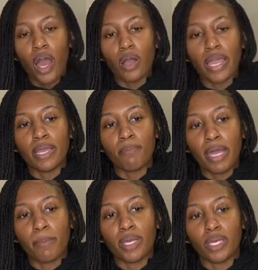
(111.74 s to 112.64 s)
Okay, it might
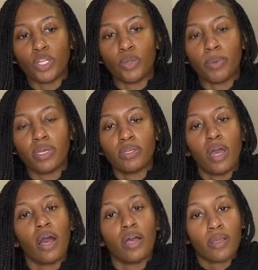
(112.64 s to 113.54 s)
have been a little bit.
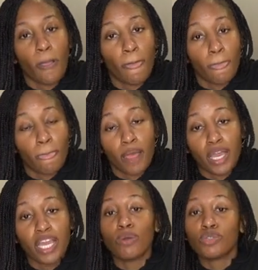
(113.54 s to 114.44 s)

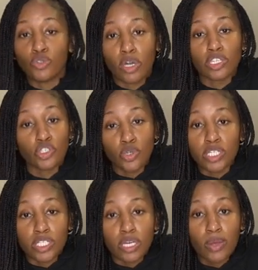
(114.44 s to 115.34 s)
It was northern
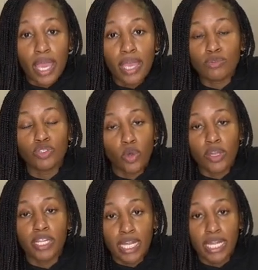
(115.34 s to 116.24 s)
Georgia, okay? It was
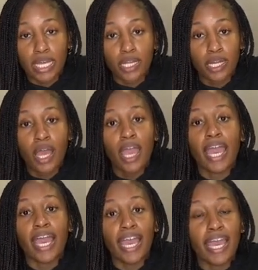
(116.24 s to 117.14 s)
northern Atlanta.
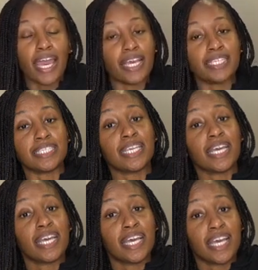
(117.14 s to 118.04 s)
And
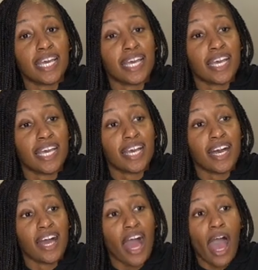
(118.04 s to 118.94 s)

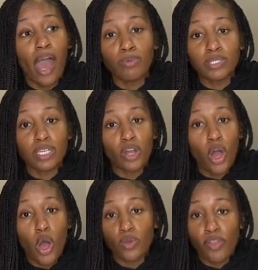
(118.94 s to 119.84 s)
I was in a
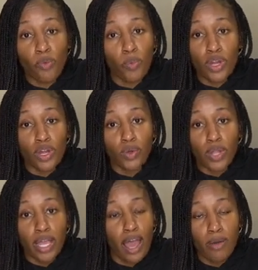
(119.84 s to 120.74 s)
whole nother world.
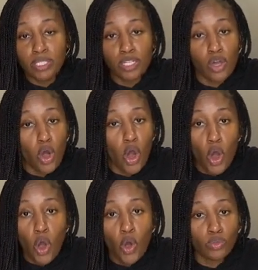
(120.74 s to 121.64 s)
Like, I was in a
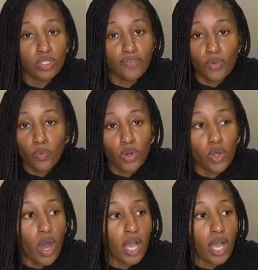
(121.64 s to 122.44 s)
whole different world.